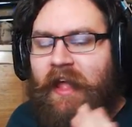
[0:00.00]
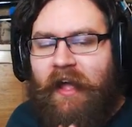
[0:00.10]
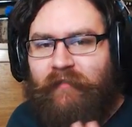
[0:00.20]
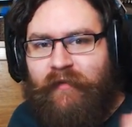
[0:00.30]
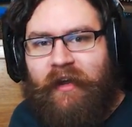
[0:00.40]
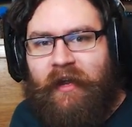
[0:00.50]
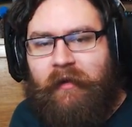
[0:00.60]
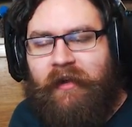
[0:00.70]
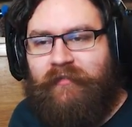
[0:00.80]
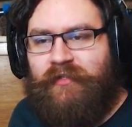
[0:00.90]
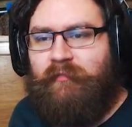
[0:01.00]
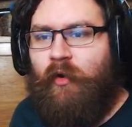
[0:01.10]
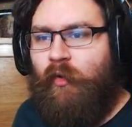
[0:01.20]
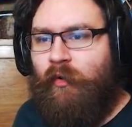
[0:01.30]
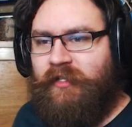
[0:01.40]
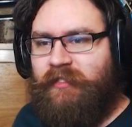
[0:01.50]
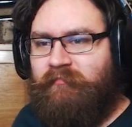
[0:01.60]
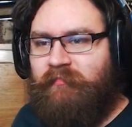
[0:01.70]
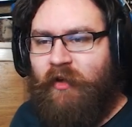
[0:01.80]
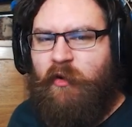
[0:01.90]
And finally, I'm going to give some
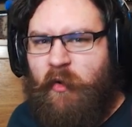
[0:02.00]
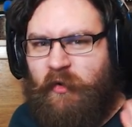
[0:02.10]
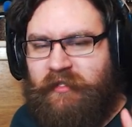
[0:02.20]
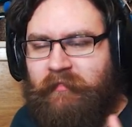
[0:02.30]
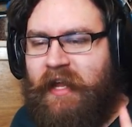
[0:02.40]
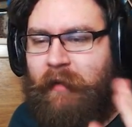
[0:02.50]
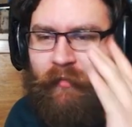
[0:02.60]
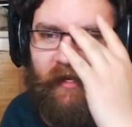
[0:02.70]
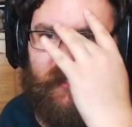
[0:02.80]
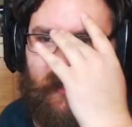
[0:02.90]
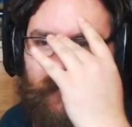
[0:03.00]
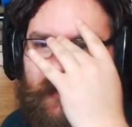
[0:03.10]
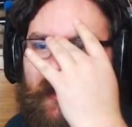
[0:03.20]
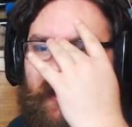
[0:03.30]
awesome gameplay tips